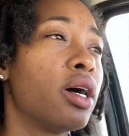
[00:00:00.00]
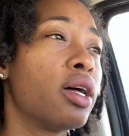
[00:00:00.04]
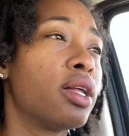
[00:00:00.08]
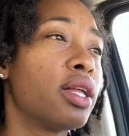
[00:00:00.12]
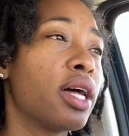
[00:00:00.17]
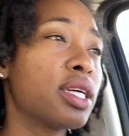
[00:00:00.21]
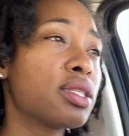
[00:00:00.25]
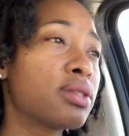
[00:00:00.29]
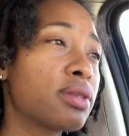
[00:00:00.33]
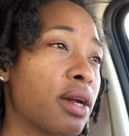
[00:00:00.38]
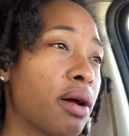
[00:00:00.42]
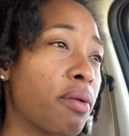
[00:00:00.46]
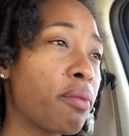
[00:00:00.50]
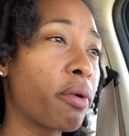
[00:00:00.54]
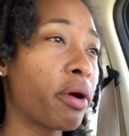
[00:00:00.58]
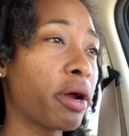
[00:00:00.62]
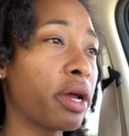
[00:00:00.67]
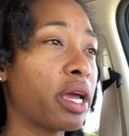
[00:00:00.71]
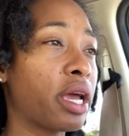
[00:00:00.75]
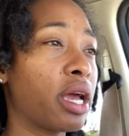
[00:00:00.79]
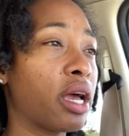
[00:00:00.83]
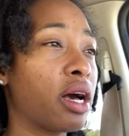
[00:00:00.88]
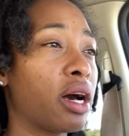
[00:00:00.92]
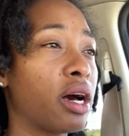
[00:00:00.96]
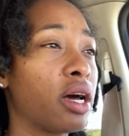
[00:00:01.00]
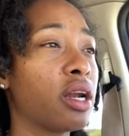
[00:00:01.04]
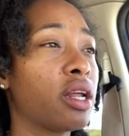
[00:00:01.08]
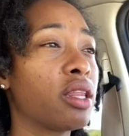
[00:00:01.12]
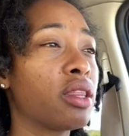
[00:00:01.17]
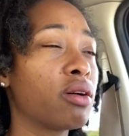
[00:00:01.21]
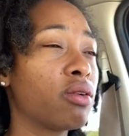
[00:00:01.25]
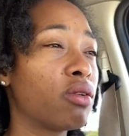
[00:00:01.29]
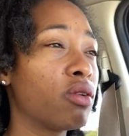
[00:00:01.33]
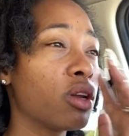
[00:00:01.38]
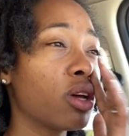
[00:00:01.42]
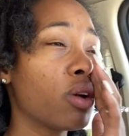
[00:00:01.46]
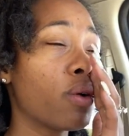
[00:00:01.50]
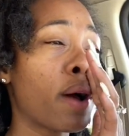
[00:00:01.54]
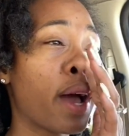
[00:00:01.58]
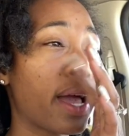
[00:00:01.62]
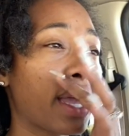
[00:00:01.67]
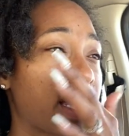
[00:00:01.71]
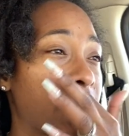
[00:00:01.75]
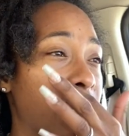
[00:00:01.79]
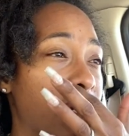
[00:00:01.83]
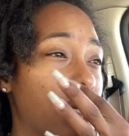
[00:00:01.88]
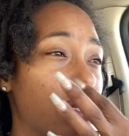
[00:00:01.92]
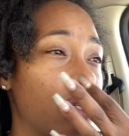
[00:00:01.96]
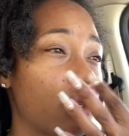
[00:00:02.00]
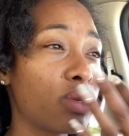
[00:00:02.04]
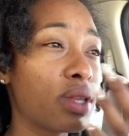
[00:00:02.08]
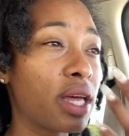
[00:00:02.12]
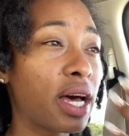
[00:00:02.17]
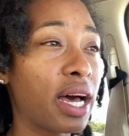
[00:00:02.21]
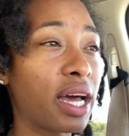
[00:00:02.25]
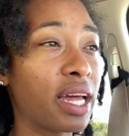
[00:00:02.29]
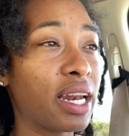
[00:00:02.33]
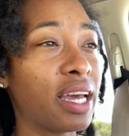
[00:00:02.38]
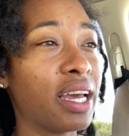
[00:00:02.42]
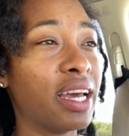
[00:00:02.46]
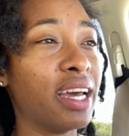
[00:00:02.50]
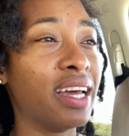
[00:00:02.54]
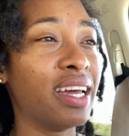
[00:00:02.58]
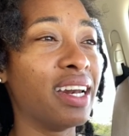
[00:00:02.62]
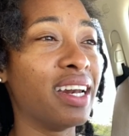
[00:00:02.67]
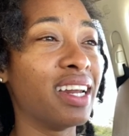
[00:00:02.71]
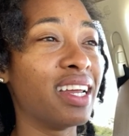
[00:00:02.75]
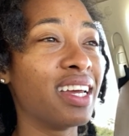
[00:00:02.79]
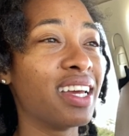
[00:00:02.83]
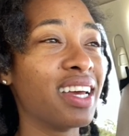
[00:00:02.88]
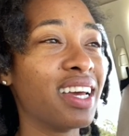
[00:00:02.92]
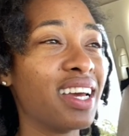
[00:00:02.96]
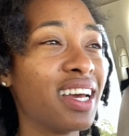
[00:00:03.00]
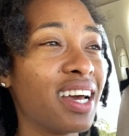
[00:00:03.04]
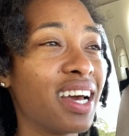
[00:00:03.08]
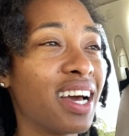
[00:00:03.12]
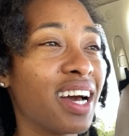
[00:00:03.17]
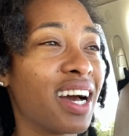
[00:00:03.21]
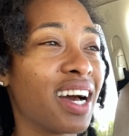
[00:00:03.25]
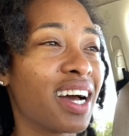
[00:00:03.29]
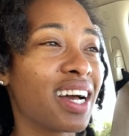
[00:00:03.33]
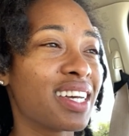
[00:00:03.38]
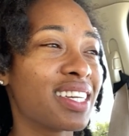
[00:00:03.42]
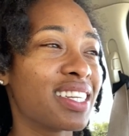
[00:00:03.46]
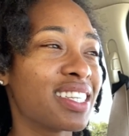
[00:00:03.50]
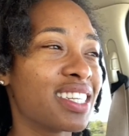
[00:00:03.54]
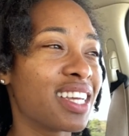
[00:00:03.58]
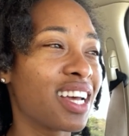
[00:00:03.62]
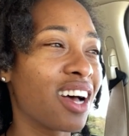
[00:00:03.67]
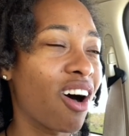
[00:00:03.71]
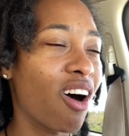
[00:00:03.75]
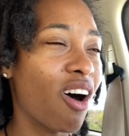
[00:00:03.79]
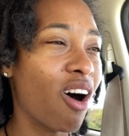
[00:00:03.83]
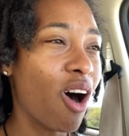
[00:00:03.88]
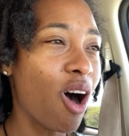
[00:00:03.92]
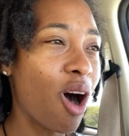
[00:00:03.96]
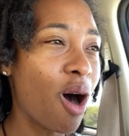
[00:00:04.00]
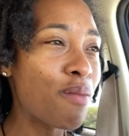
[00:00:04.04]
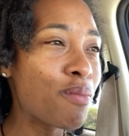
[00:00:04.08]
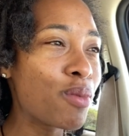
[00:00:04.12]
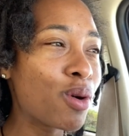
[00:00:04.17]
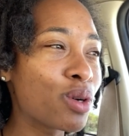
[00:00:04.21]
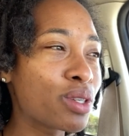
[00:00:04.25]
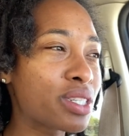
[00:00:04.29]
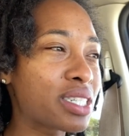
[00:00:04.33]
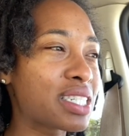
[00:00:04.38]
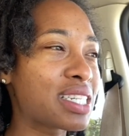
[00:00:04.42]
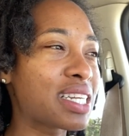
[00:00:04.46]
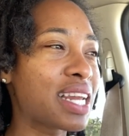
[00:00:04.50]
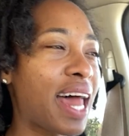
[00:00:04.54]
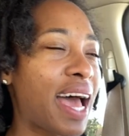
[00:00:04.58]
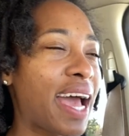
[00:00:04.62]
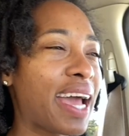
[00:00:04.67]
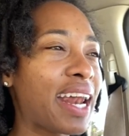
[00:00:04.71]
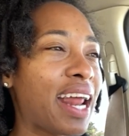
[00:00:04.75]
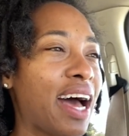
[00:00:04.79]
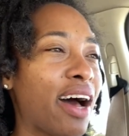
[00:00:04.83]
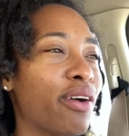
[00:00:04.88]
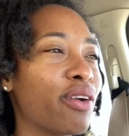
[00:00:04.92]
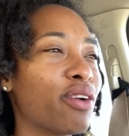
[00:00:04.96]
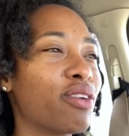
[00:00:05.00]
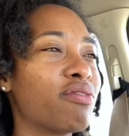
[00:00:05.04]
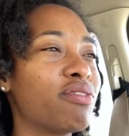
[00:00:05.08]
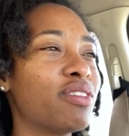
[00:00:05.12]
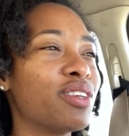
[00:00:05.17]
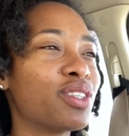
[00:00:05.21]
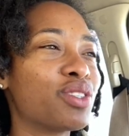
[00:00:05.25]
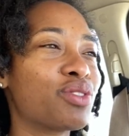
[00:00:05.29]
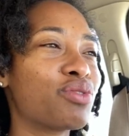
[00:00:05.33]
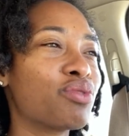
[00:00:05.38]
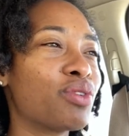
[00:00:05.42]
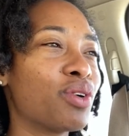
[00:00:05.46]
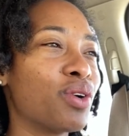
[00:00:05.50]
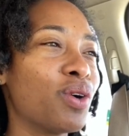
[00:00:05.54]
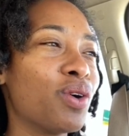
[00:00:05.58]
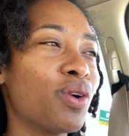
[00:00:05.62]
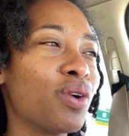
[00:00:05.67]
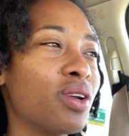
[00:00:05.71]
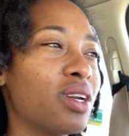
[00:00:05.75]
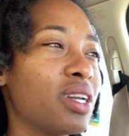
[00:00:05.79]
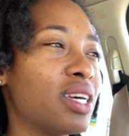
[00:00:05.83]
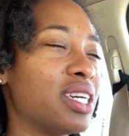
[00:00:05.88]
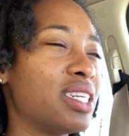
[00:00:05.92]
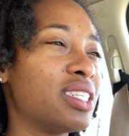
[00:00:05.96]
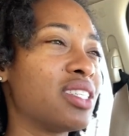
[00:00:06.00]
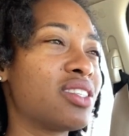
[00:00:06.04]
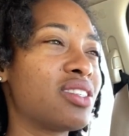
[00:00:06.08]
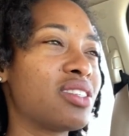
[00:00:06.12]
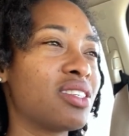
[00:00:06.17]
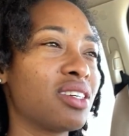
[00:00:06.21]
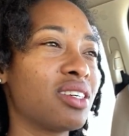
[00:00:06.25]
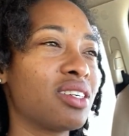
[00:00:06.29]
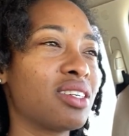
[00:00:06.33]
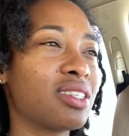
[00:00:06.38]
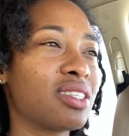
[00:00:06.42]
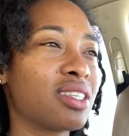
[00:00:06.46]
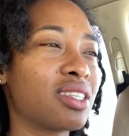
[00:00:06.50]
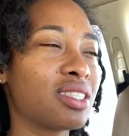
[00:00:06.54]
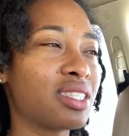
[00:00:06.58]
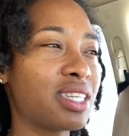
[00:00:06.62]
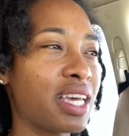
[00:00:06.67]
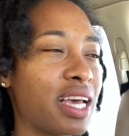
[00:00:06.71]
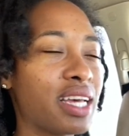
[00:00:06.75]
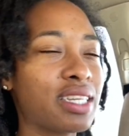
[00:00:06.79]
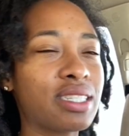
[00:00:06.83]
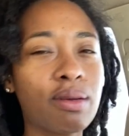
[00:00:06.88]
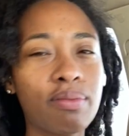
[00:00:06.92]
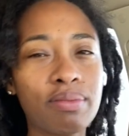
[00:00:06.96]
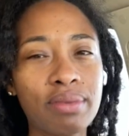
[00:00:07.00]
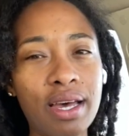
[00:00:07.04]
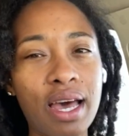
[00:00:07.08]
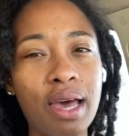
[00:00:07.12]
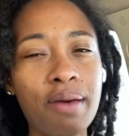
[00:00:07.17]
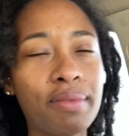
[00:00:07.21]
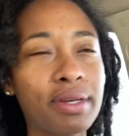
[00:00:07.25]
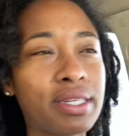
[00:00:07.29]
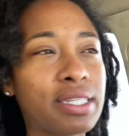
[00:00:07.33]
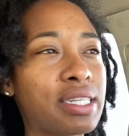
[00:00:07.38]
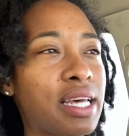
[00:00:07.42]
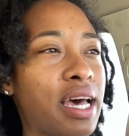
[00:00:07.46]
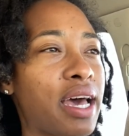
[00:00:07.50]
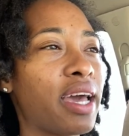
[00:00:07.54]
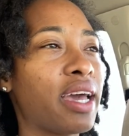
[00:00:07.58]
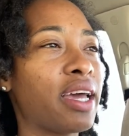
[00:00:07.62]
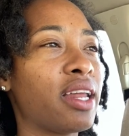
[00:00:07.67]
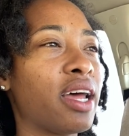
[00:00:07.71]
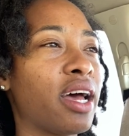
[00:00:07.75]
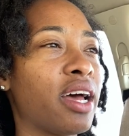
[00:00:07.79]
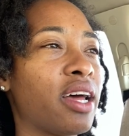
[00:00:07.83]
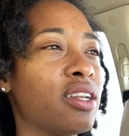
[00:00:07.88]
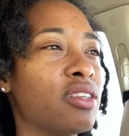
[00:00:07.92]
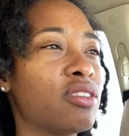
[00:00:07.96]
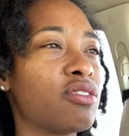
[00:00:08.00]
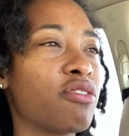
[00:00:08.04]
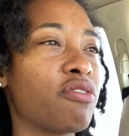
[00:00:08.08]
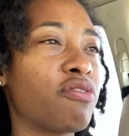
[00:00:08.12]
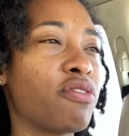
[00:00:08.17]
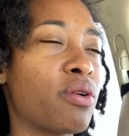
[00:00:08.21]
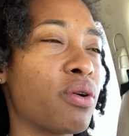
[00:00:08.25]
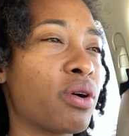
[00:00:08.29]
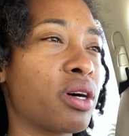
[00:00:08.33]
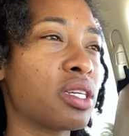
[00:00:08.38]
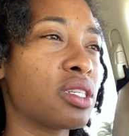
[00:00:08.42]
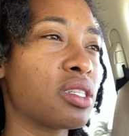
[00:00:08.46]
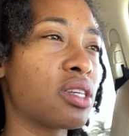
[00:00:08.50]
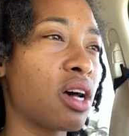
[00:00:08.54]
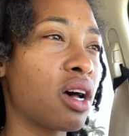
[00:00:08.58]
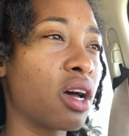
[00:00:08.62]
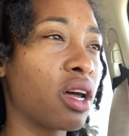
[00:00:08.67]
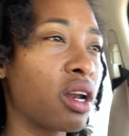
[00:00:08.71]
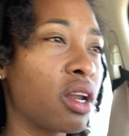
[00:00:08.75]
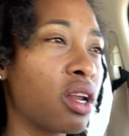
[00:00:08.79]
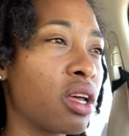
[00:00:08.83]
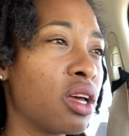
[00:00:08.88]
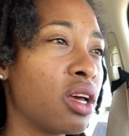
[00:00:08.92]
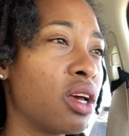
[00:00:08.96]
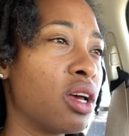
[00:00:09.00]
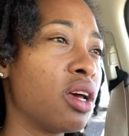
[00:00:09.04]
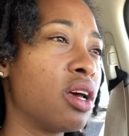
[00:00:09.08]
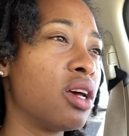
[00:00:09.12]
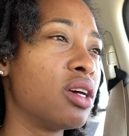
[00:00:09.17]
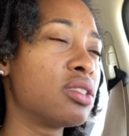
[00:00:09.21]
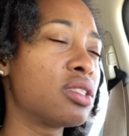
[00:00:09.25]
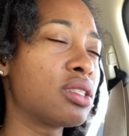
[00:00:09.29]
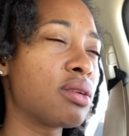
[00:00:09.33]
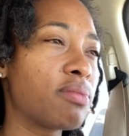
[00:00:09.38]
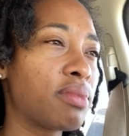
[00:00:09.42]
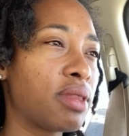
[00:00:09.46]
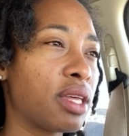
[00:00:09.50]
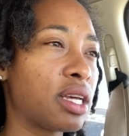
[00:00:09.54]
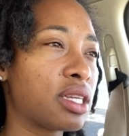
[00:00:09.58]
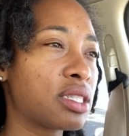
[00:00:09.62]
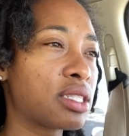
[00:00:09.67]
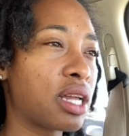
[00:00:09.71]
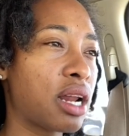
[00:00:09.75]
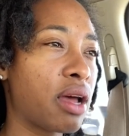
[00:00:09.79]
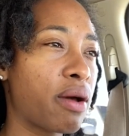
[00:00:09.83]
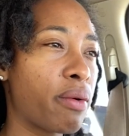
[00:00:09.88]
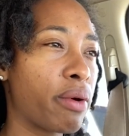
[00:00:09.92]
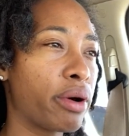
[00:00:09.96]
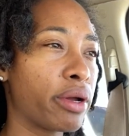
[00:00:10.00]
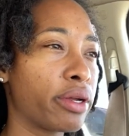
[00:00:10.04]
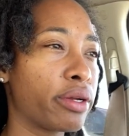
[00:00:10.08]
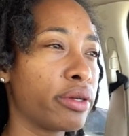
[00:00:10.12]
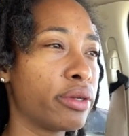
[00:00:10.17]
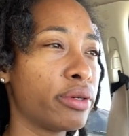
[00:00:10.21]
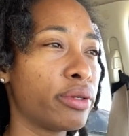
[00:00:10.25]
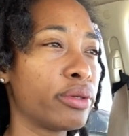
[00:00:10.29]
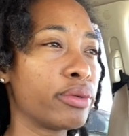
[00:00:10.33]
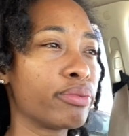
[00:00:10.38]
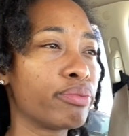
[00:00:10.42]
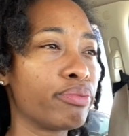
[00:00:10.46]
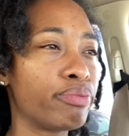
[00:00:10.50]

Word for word: That's what I'm working on, and the only way I can do that and almost slide out of this role is to take some time aside and to focus on some things that I want to do,